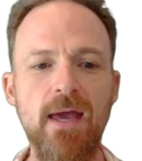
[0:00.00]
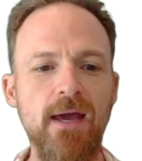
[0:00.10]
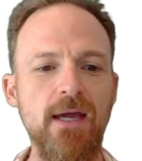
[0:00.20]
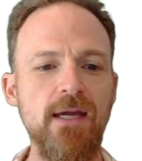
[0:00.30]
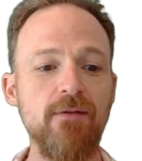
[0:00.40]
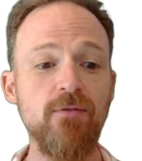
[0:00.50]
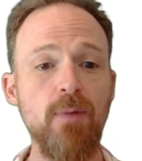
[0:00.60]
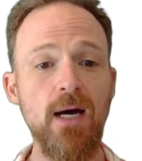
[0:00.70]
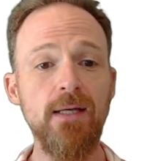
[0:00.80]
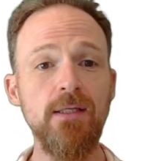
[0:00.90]
Hey
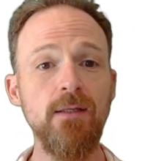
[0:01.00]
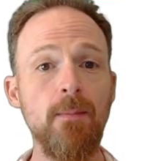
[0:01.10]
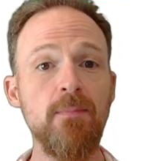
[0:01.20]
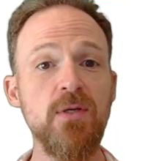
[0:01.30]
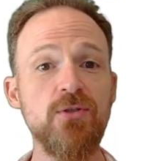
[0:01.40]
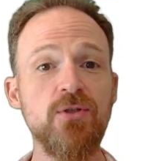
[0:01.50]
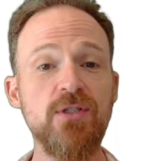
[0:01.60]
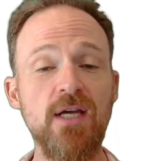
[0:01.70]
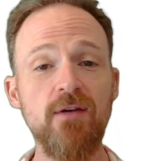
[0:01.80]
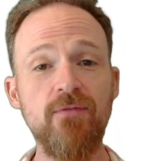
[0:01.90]
everybody, Mr.
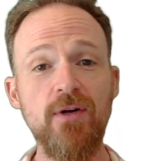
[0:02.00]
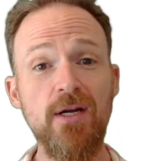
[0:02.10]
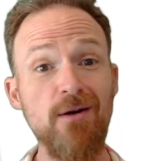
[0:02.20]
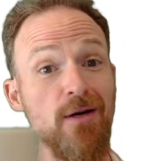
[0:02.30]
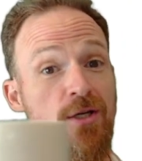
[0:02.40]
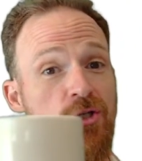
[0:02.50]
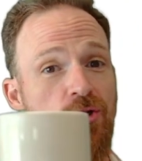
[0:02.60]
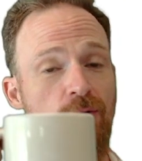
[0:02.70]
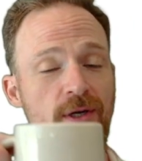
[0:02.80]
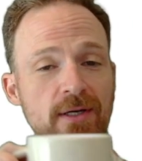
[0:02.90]
Stanford here,
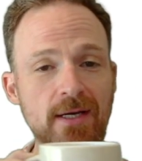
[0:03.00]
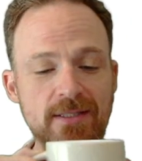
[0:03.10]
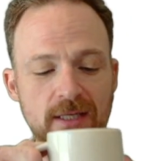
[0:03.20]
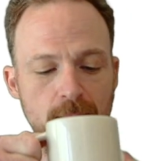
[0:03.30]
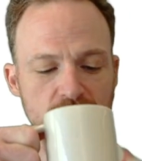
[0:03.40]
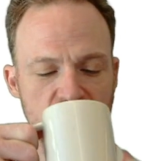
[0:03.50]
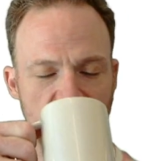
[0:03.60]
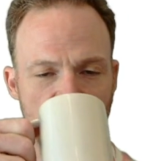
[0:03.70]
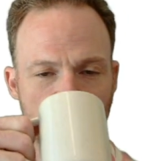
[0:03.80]
enjoying a nice cup of tea.